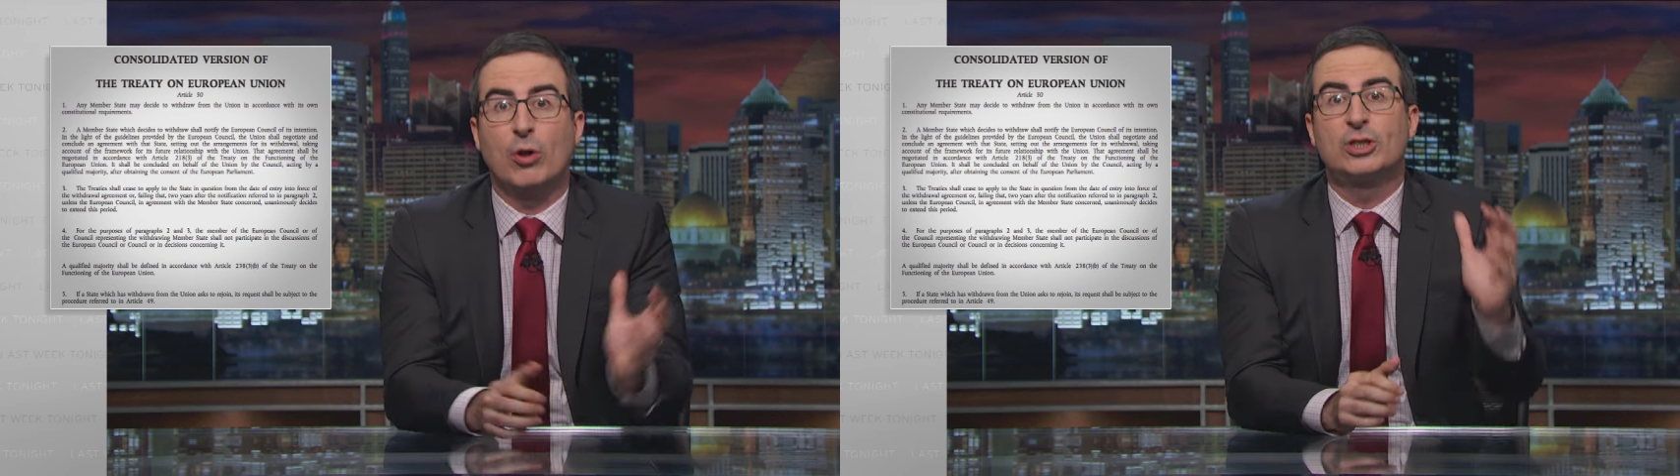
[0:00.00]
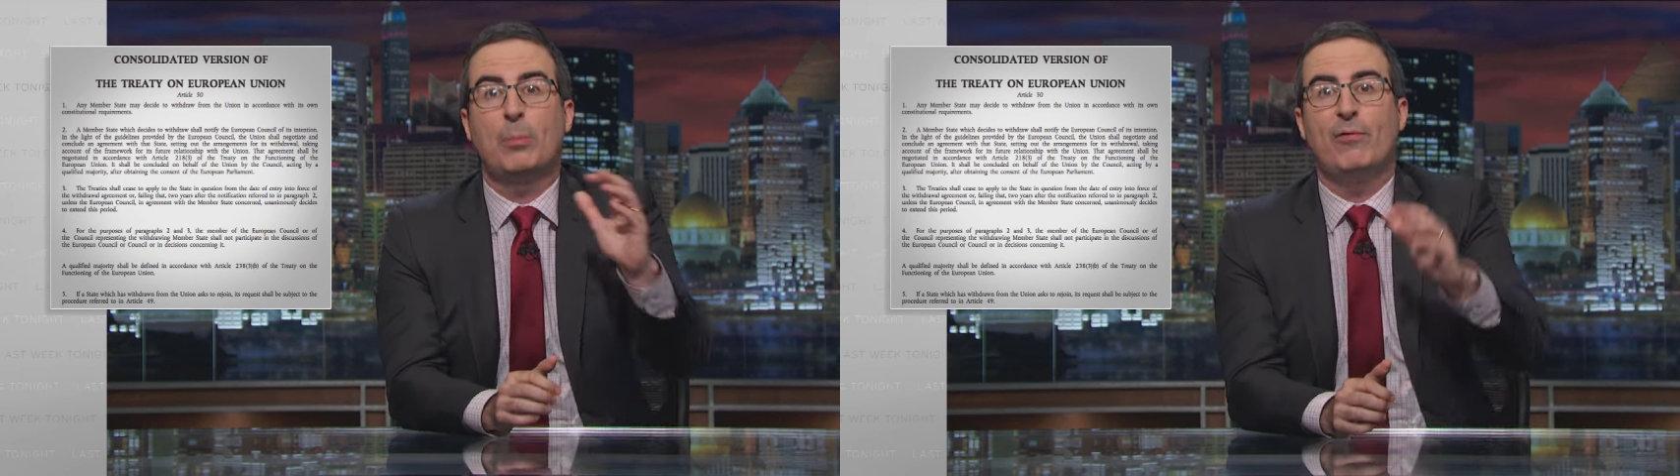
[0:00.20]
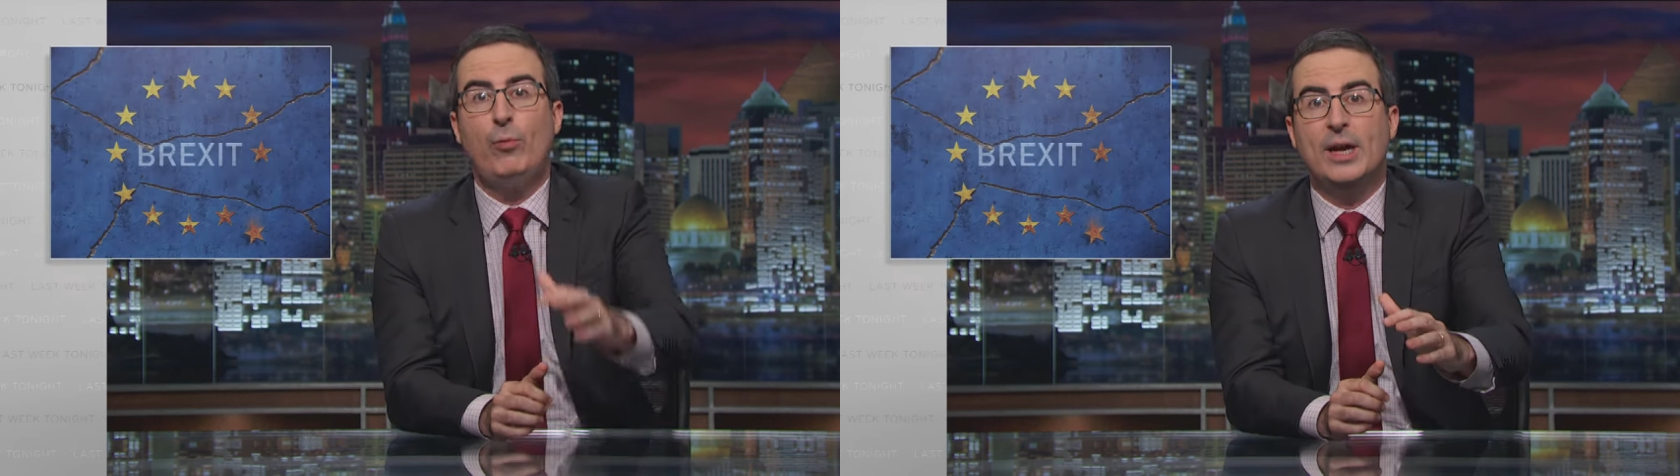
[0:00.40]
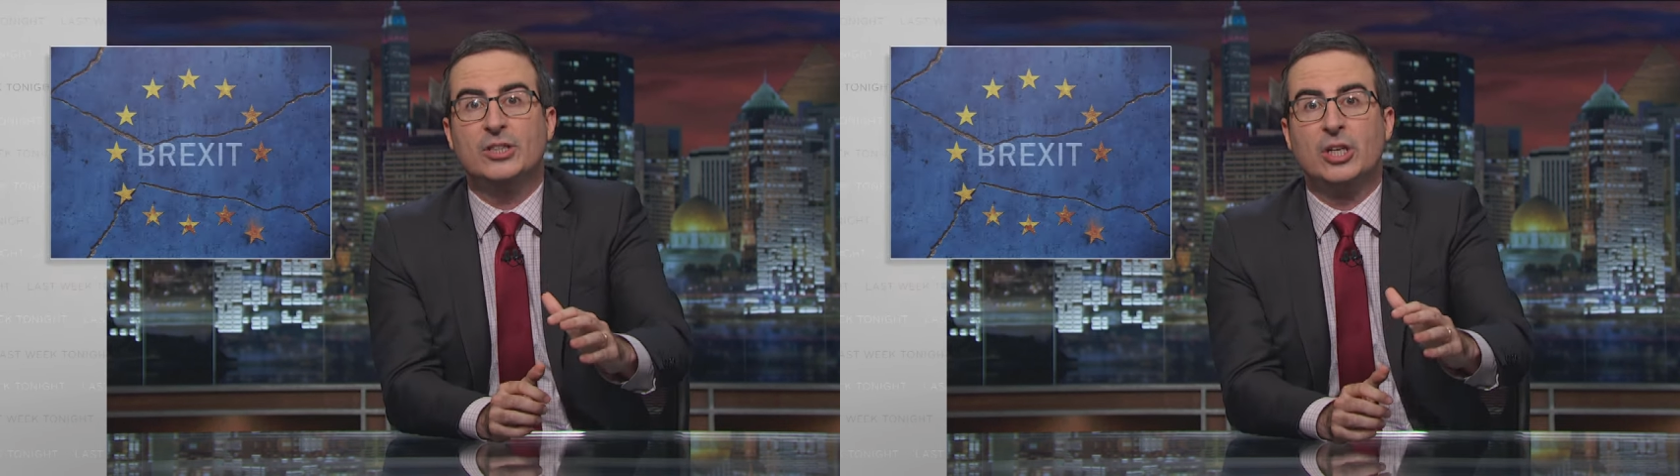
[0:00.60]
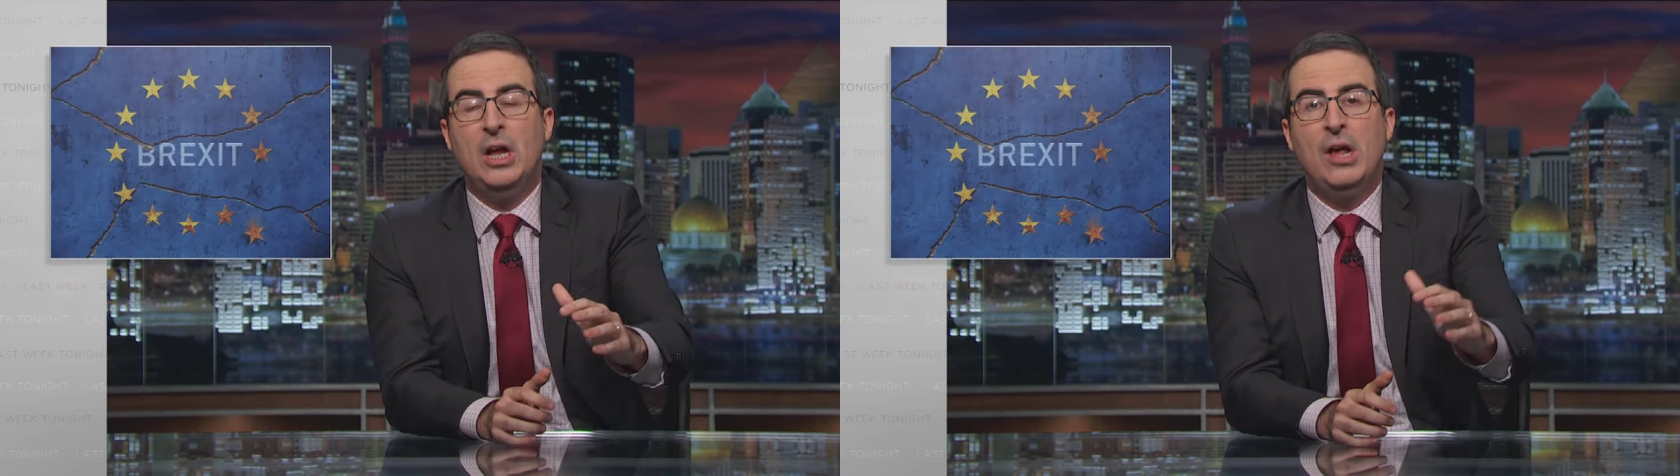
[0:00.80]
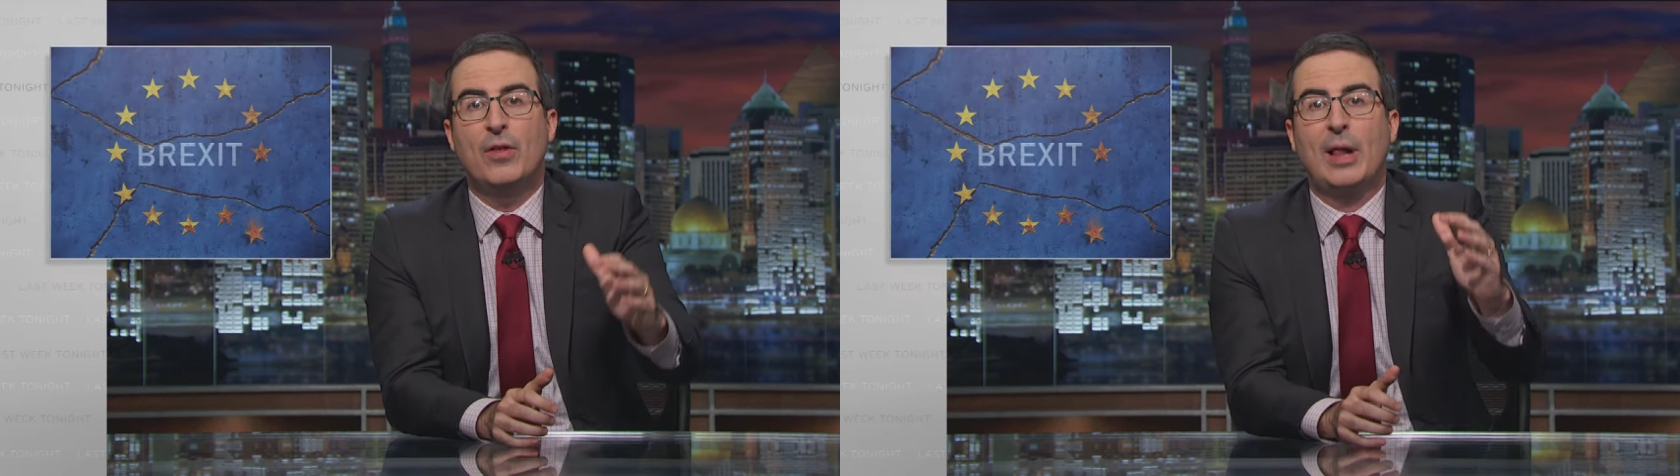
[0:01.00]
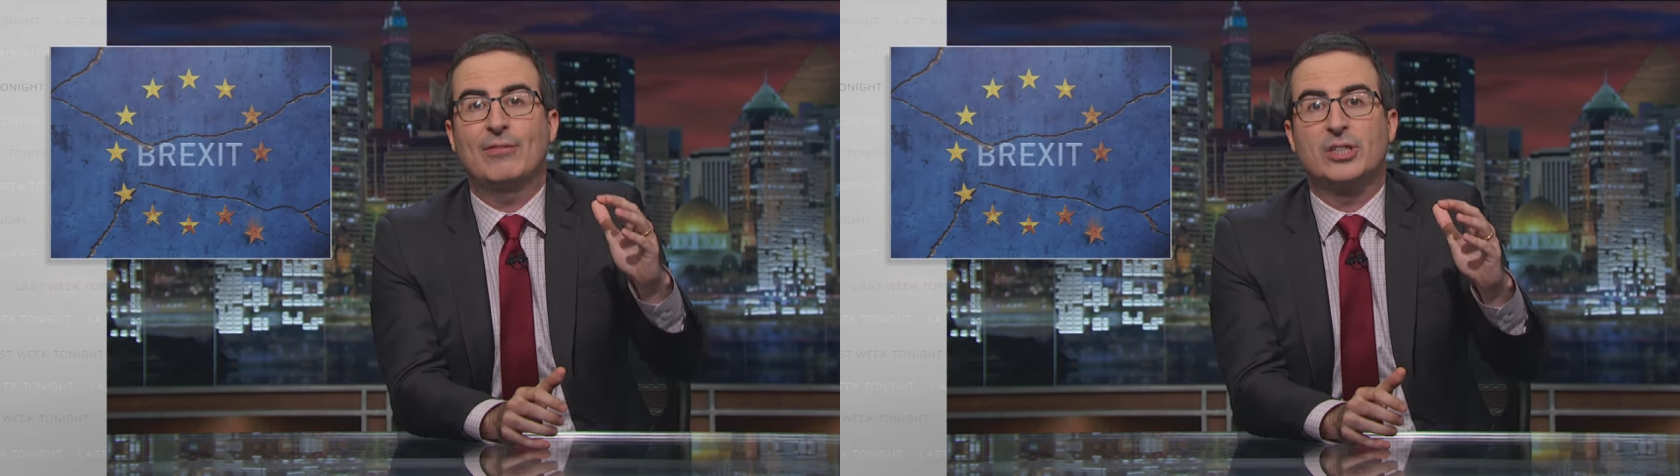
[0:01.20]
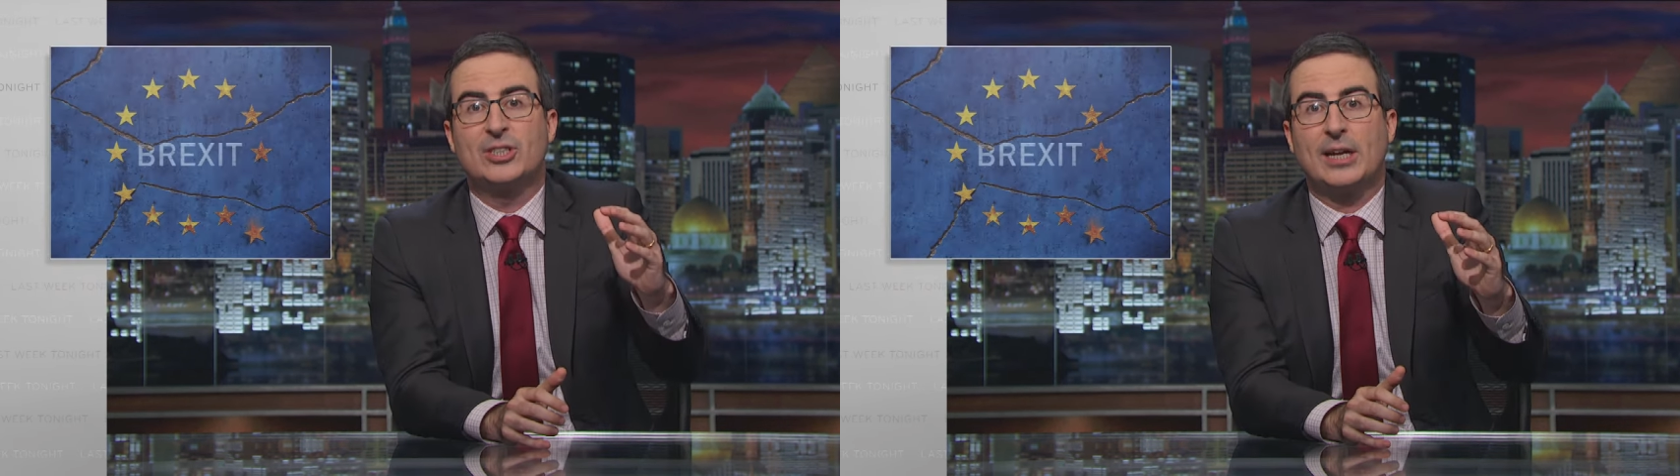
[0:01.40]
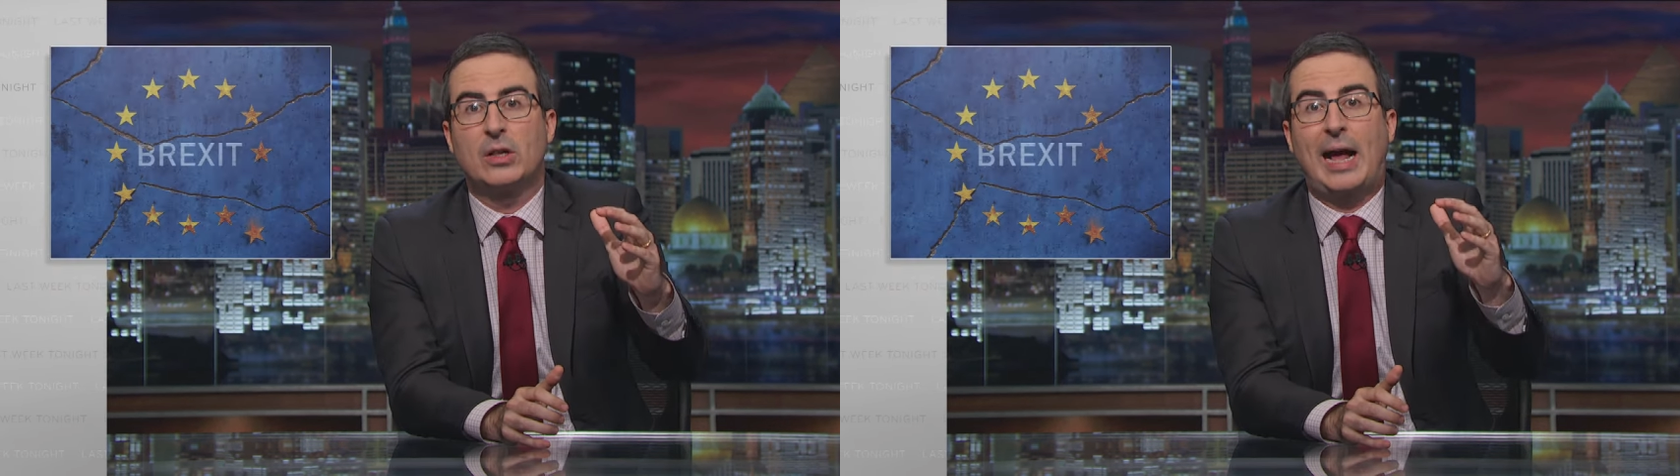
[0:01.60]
on top of which they'll have to settle